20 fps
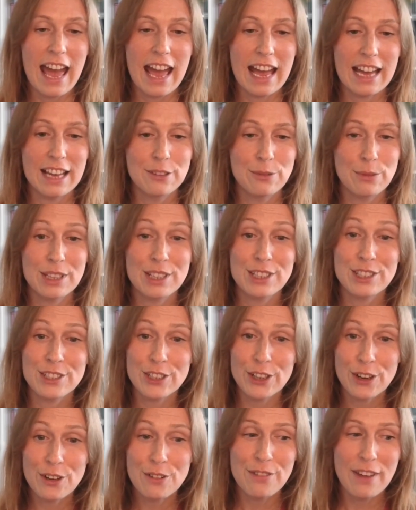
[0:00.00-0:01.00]
And with
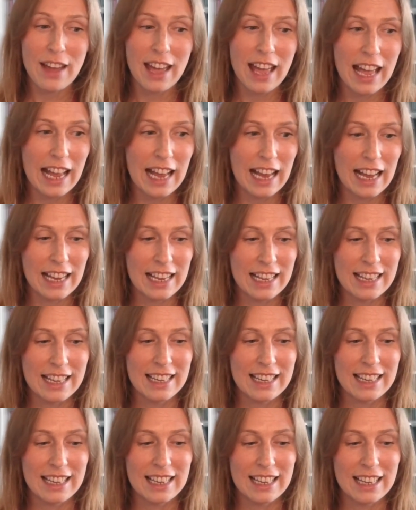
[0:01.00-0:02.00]
surfing,
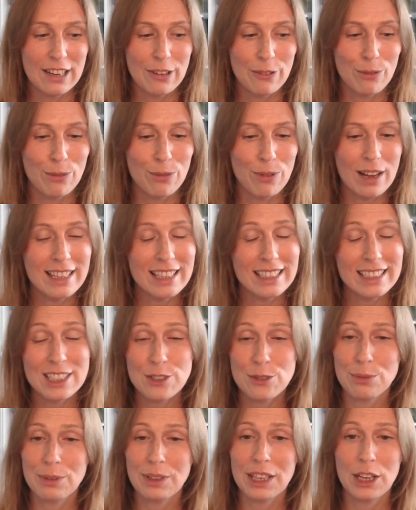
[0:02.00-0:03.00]
one thing
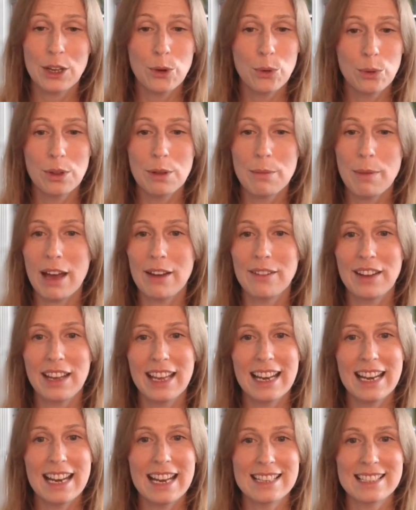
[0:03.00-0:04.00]
that's really cool about
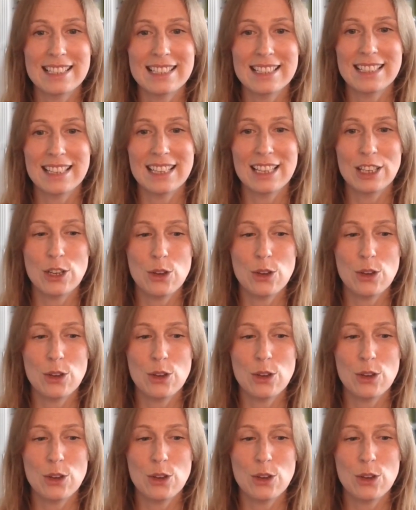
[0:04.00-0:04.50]
it is